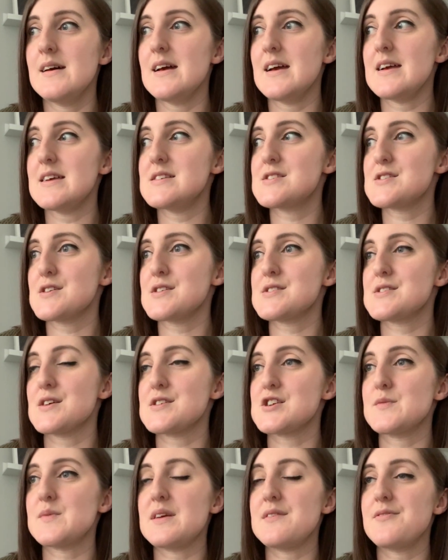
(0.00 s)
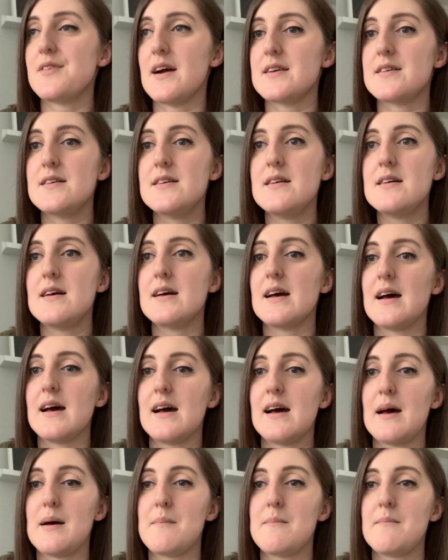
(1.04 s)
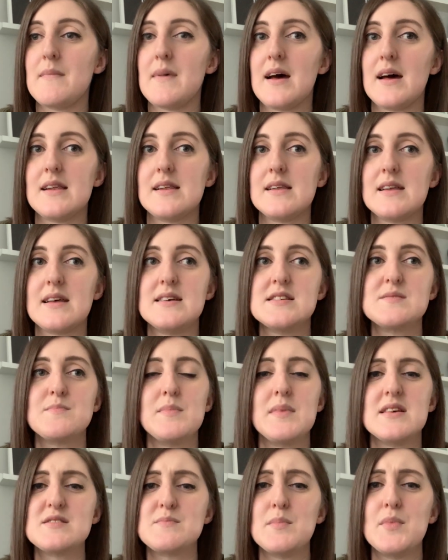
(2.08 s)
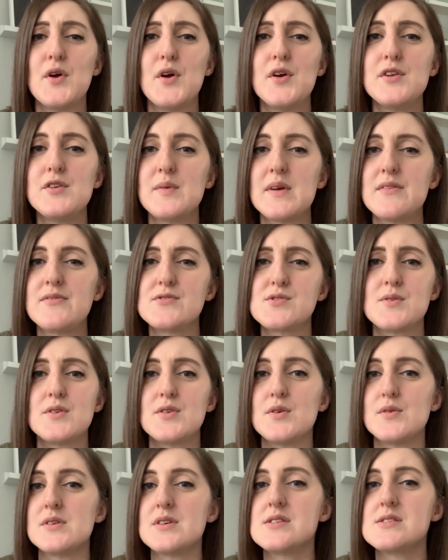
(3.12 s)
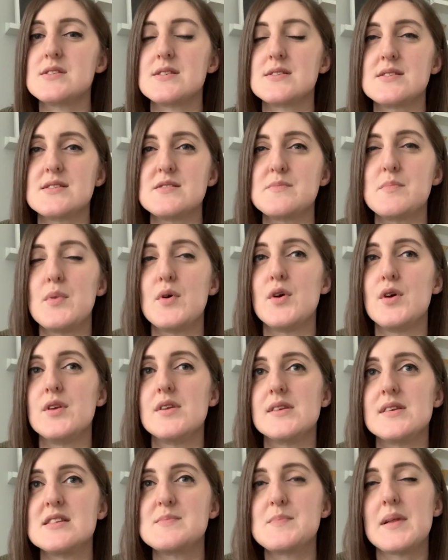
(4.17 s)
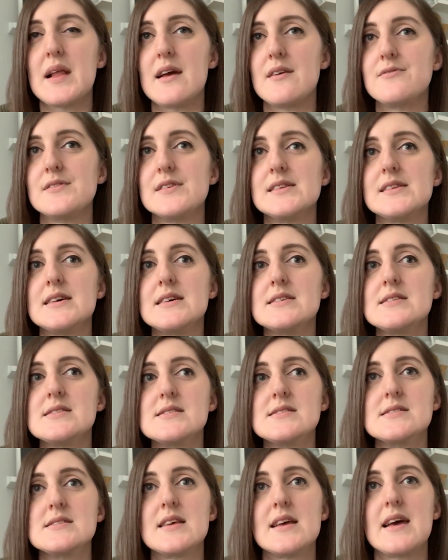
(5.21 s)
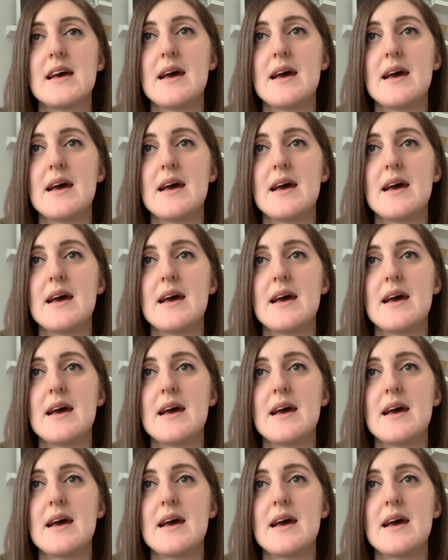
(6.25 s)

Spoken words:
He's just such a wee fighter, and his mood, we've sort of noticed just his mood and his playfulness.